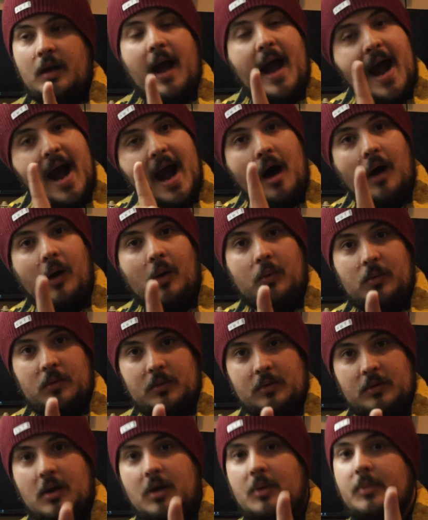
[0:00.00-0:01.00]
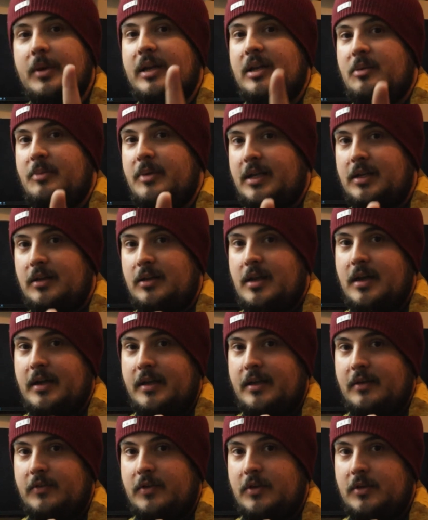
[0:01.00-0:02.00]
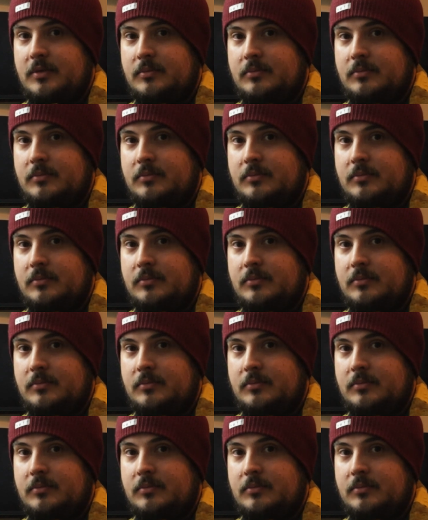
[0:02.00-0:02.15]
how are we gonna make a lawgiver?